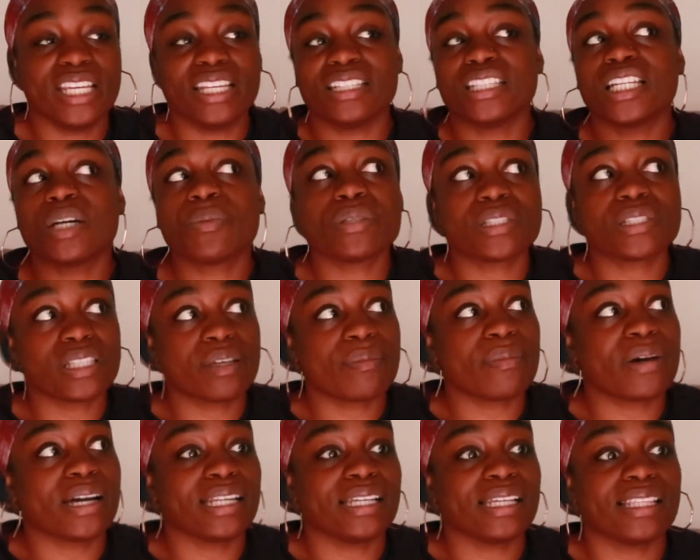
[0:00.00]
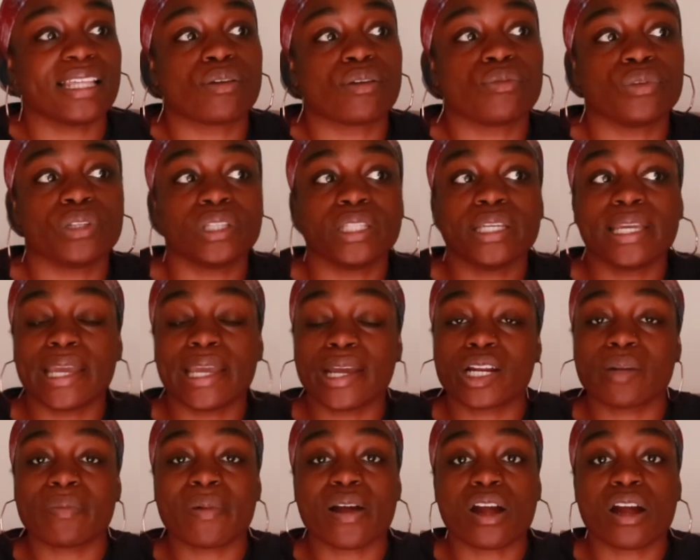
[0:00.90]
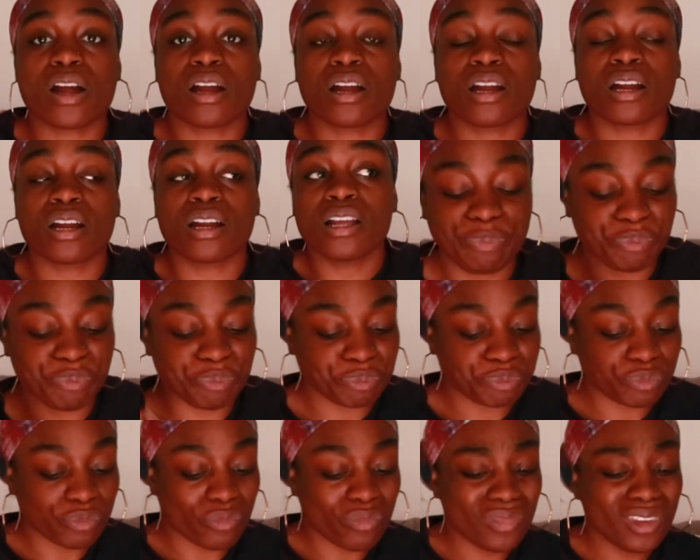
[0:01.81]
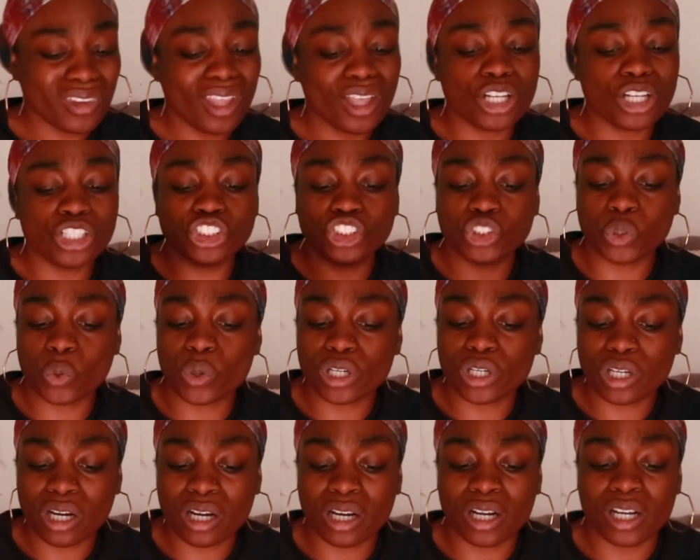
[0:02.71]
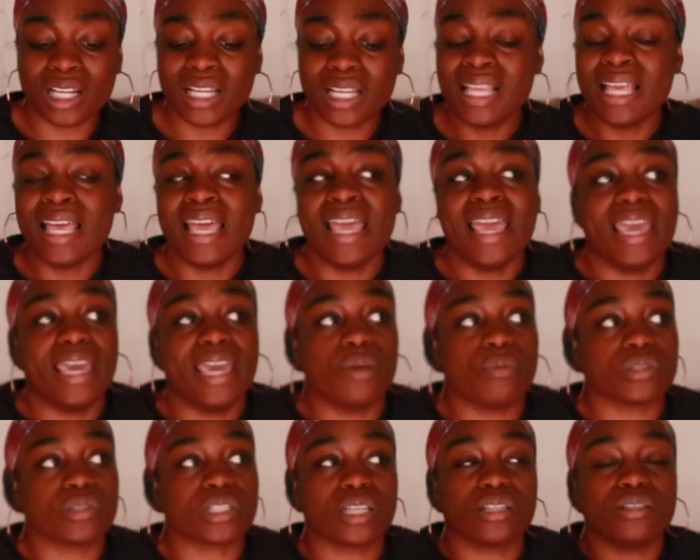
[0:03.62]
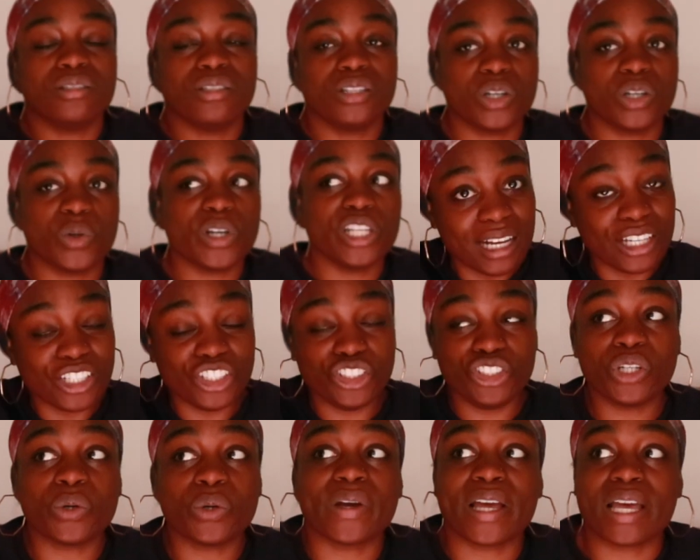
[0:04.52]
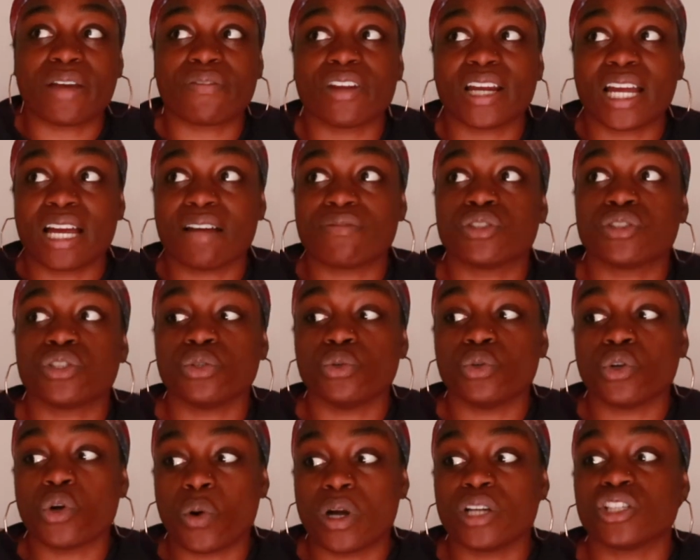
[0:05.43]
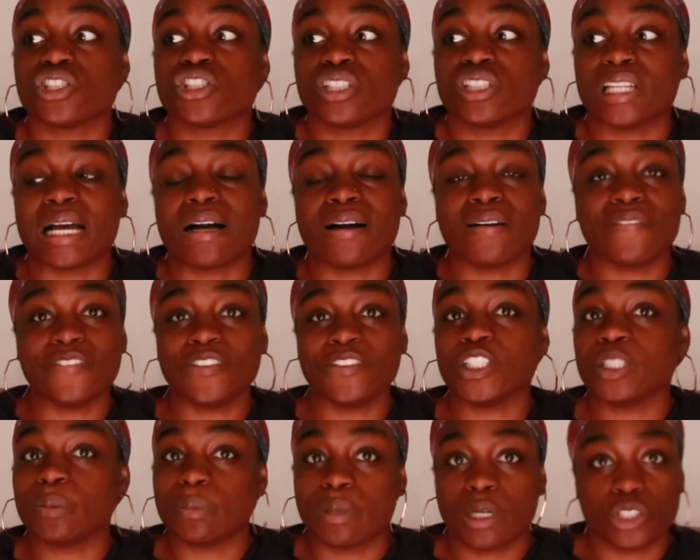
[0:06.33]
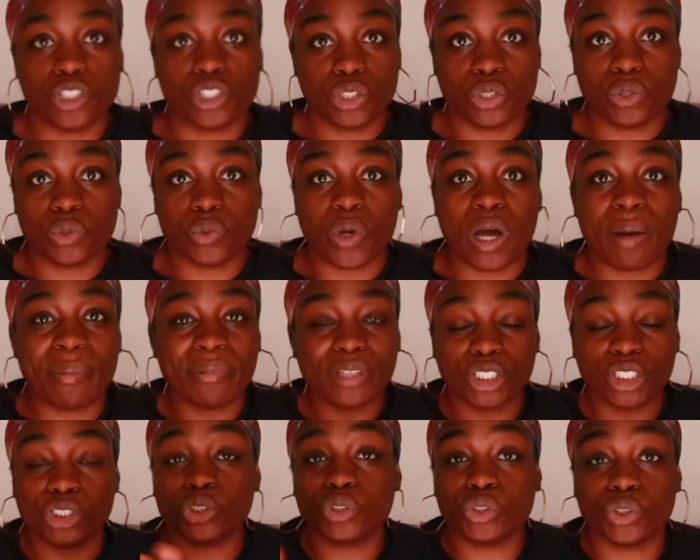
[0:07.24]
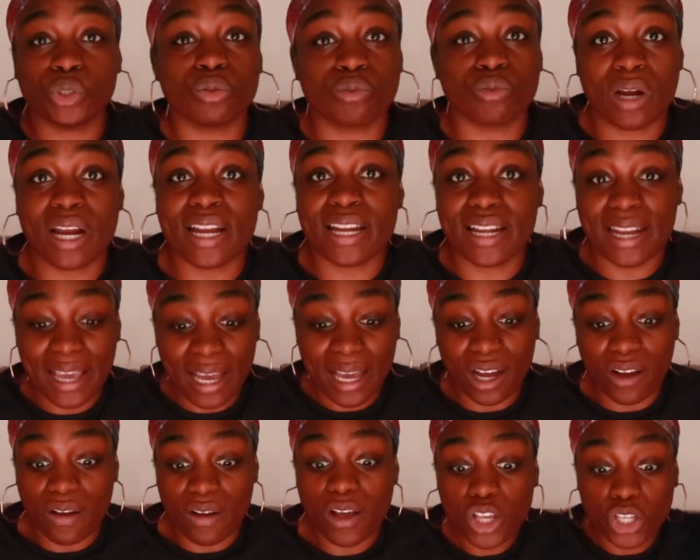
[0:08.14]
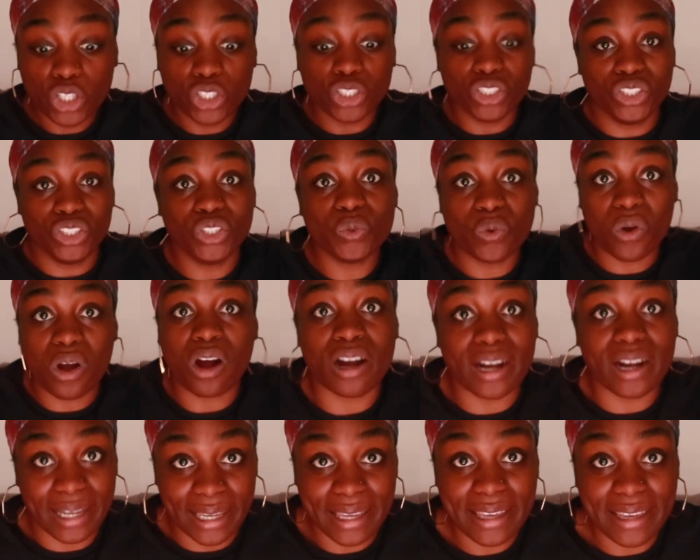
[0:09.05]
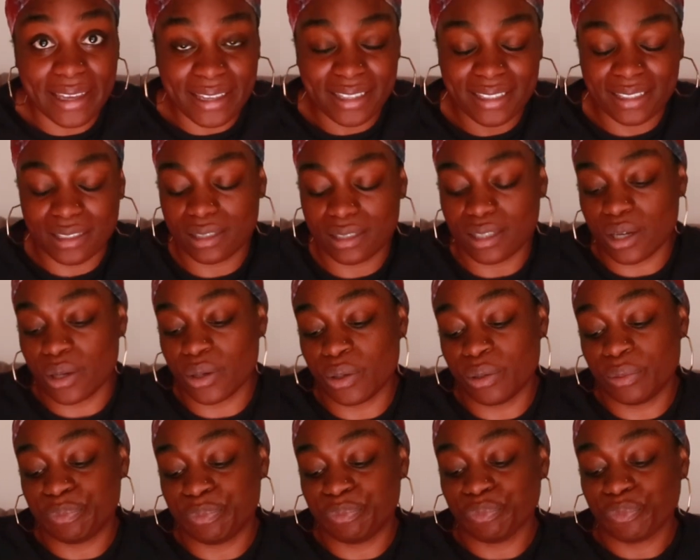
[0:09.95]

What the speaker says: ended up with somebody that really cared about her, adored her, and was like, you know what, you don't ever have to question how I feel about you. I'm gonna let you know right now, you are it. So